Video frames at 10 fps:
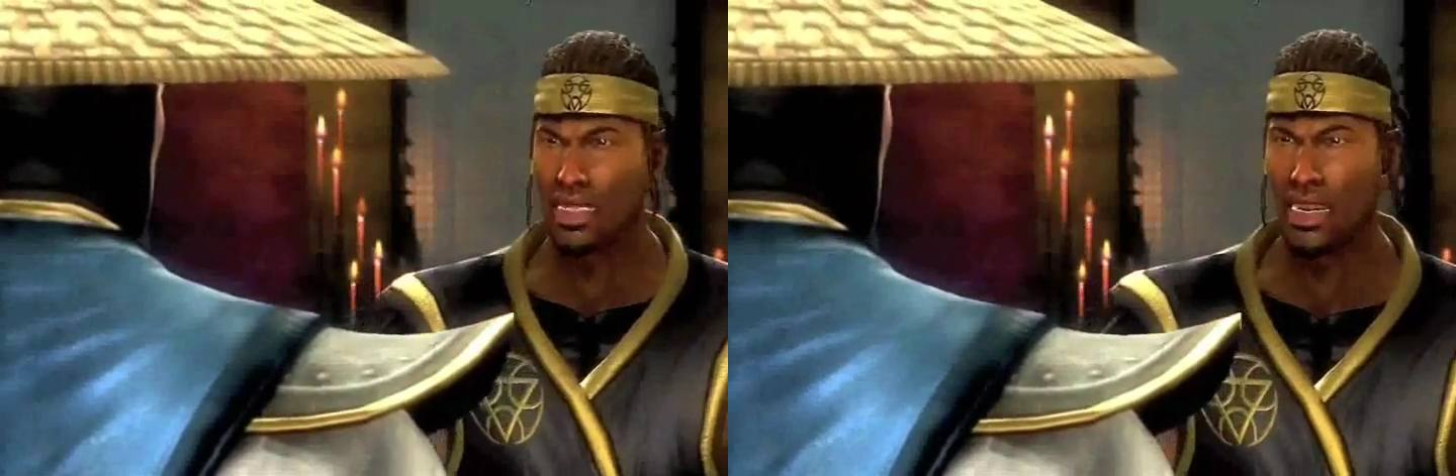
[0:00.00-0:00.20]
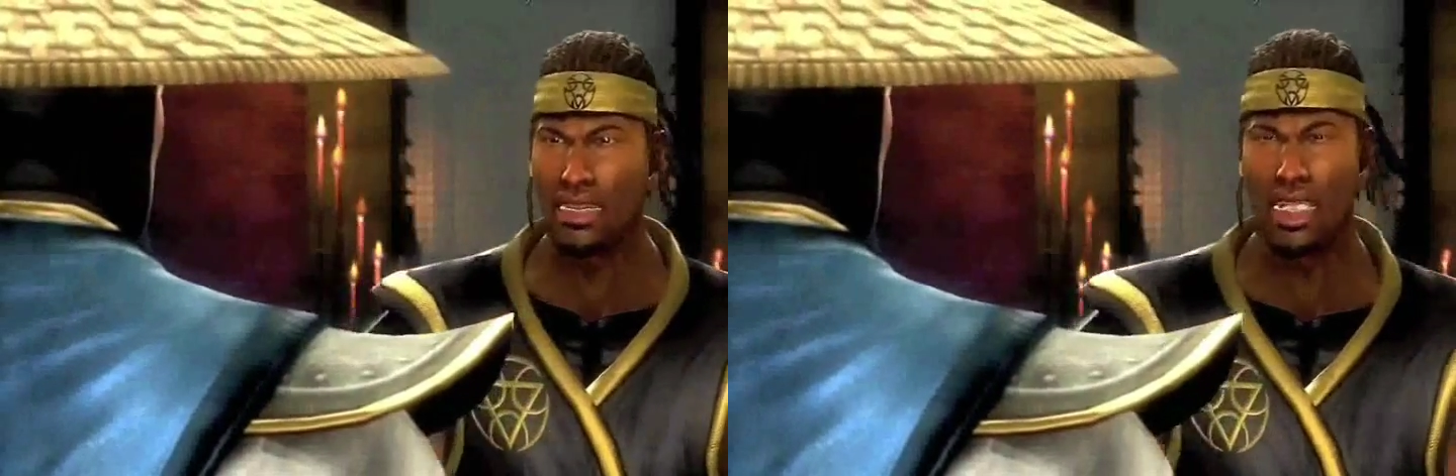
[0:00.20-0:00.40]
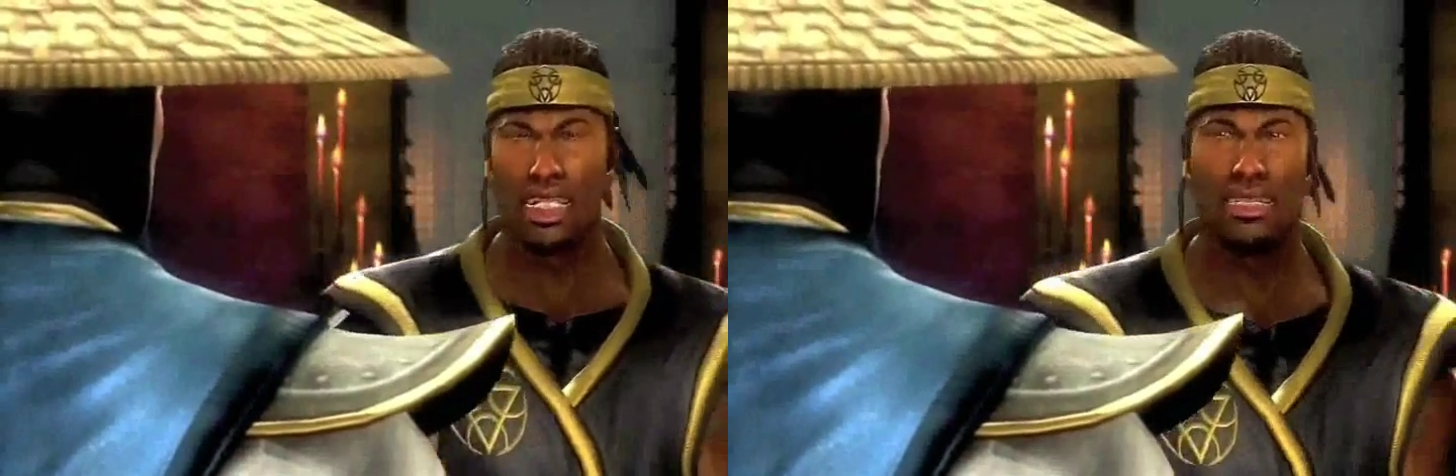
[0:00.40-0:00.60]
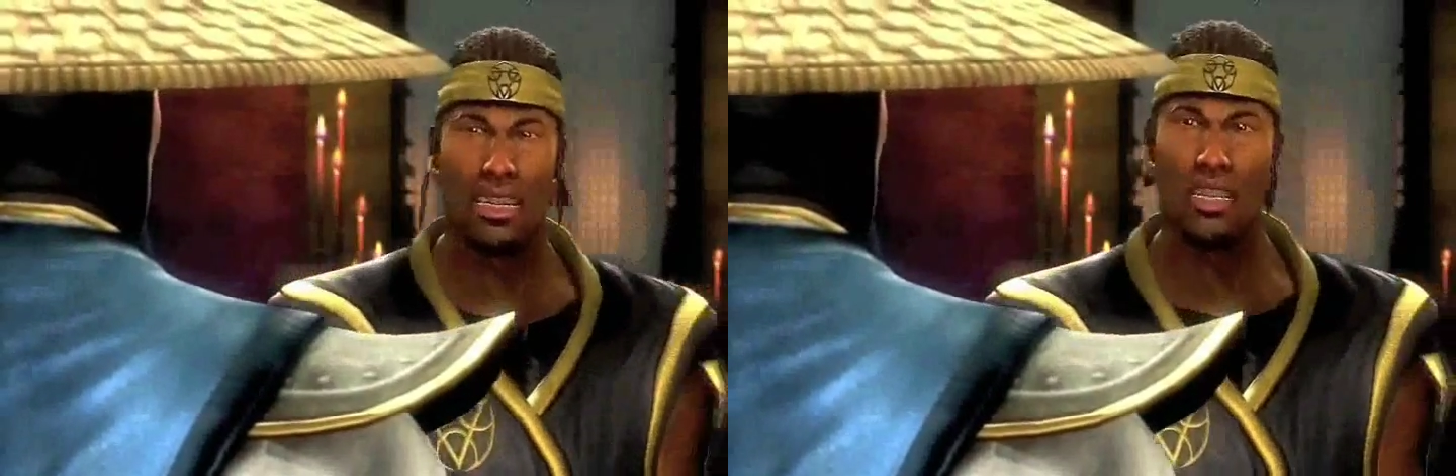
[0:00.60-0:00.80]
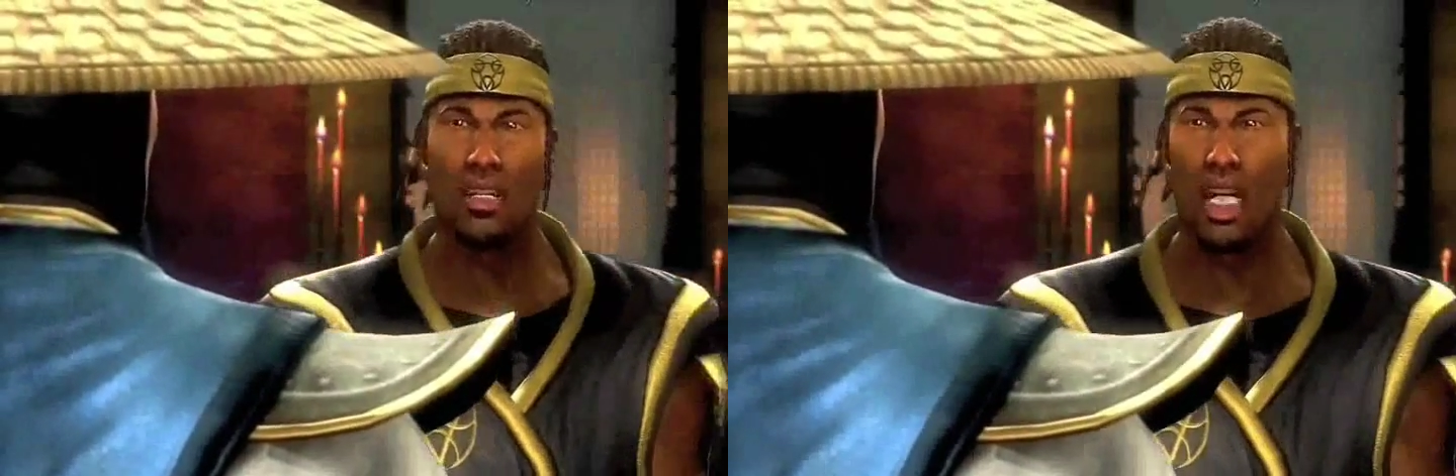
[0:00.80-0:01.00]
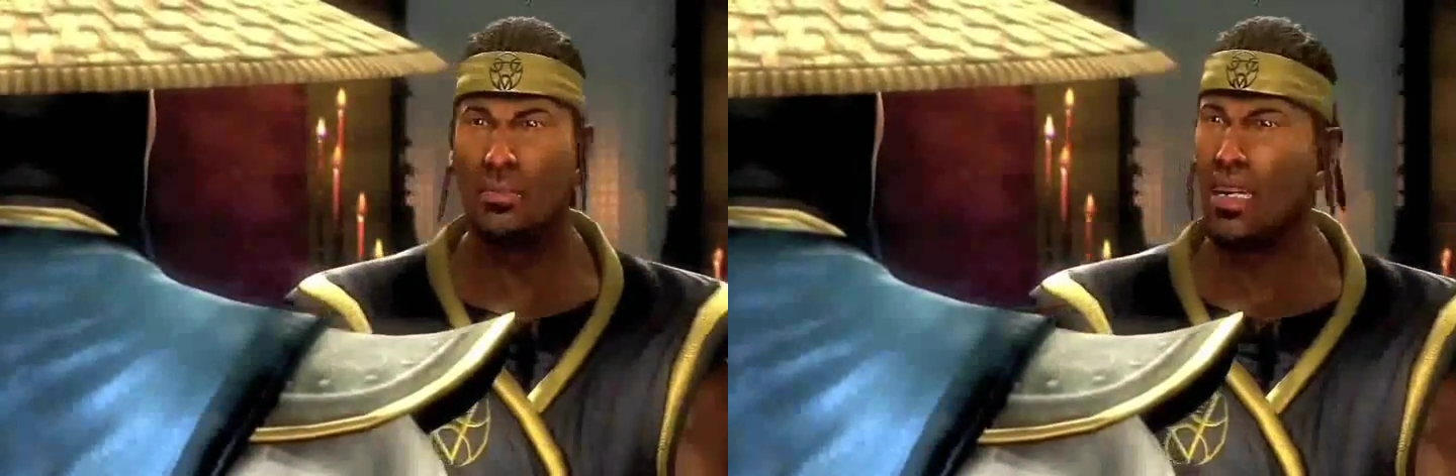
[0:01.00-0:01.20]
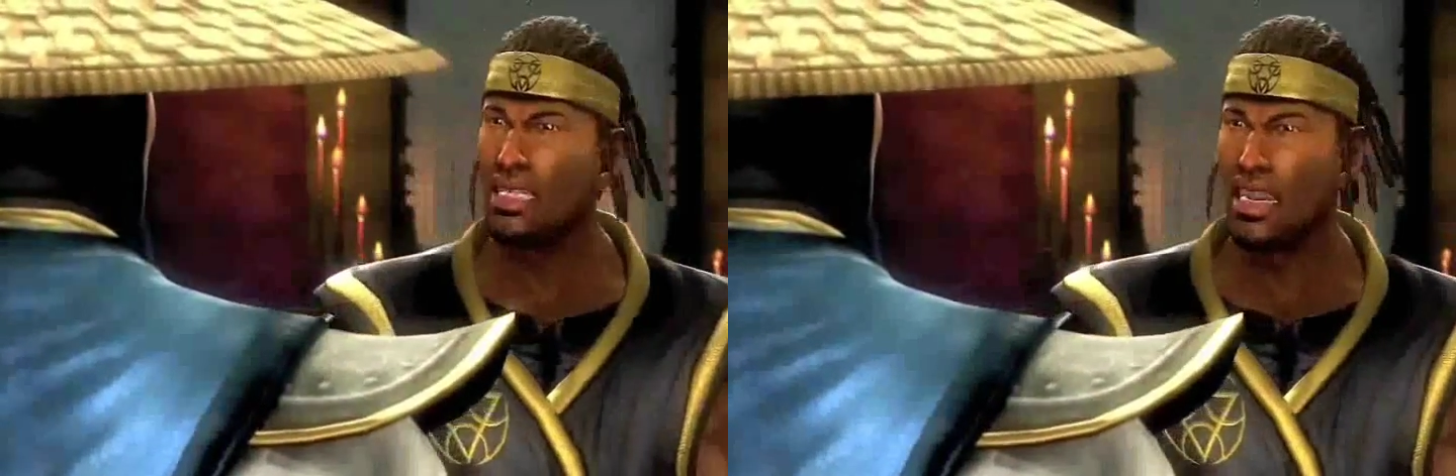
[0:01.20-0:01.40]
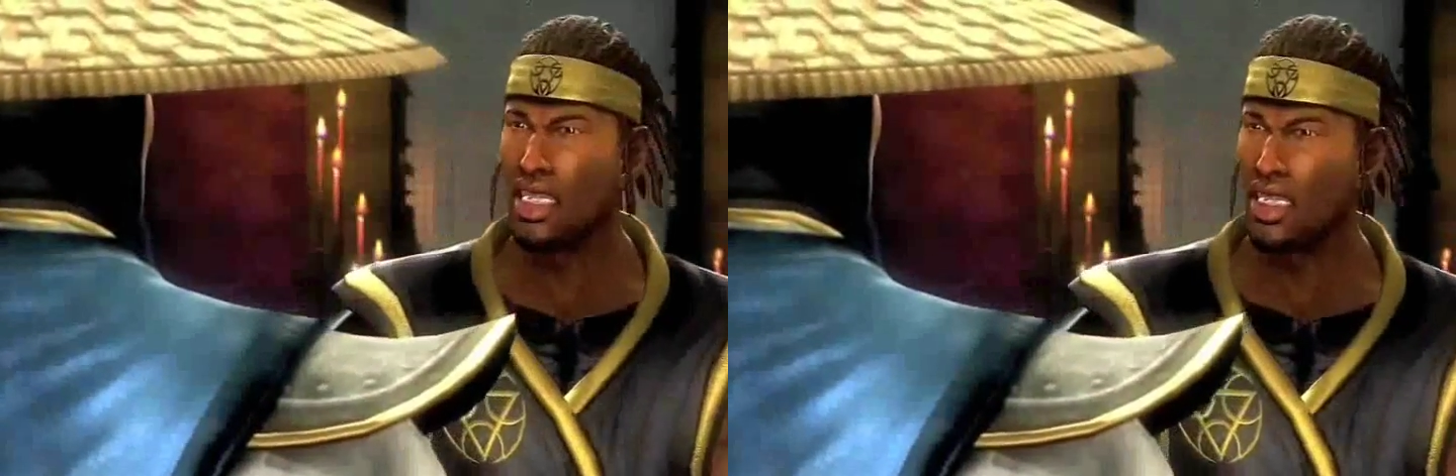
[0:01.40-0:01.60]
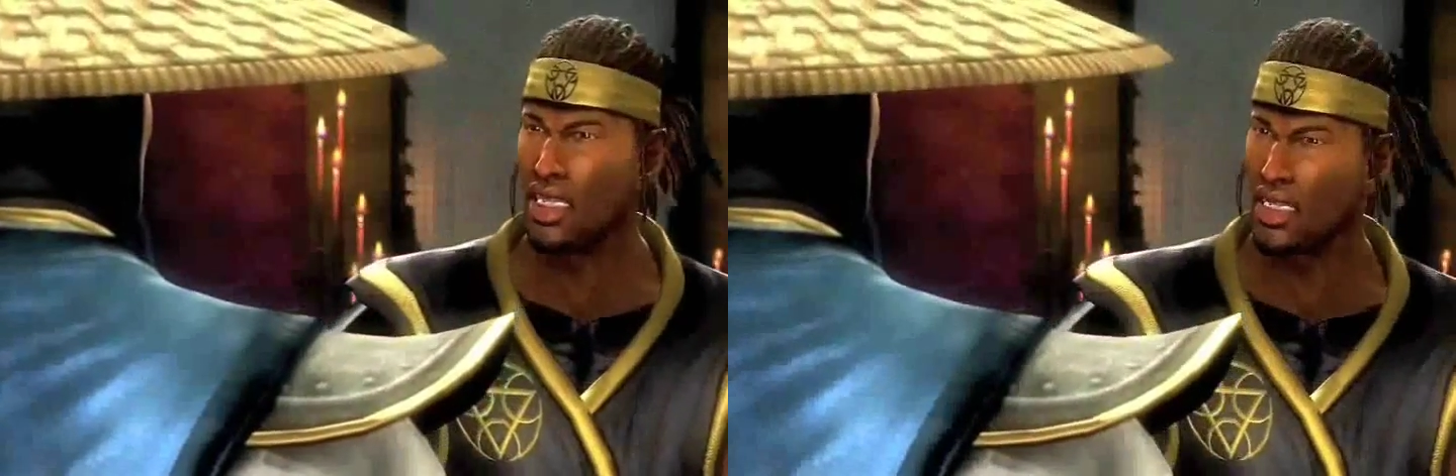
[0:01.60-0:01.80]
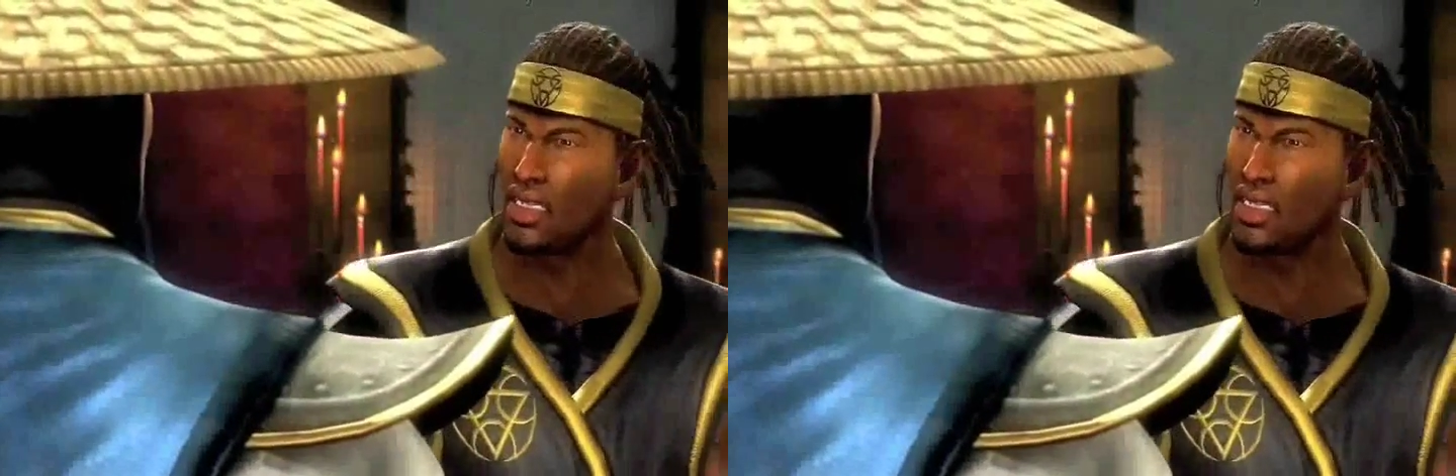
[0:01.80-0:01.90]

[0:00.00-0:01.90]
loyalty is to the Grandmaster.